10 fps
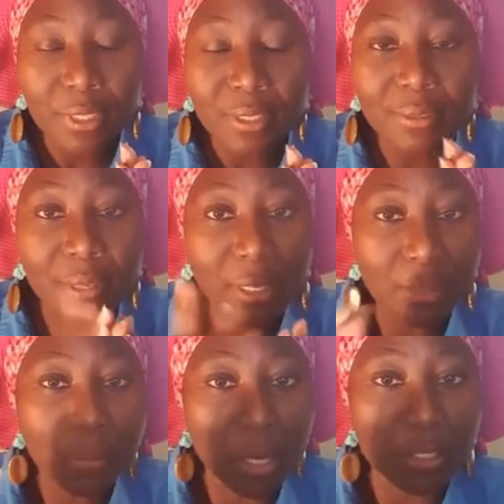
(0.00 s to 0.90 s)
Think
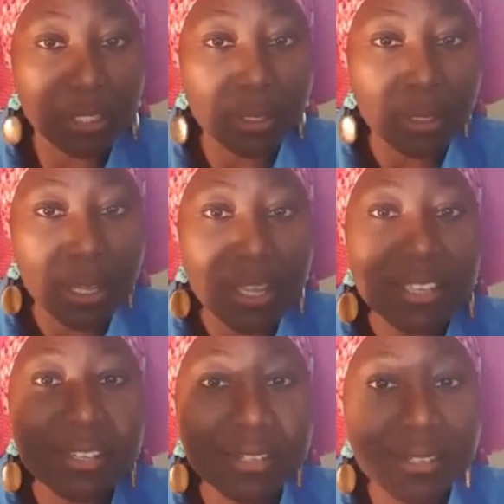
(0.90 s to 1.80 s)
about it.
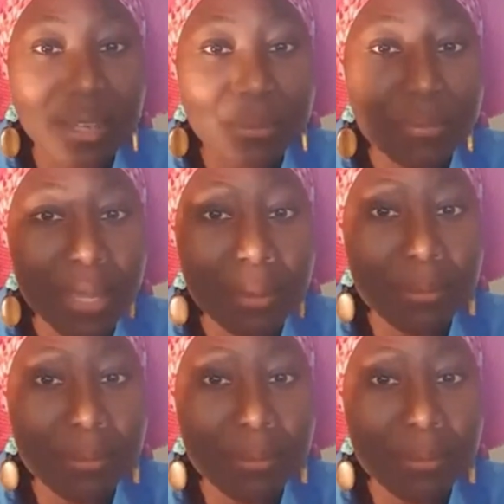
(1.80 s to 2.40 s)
Something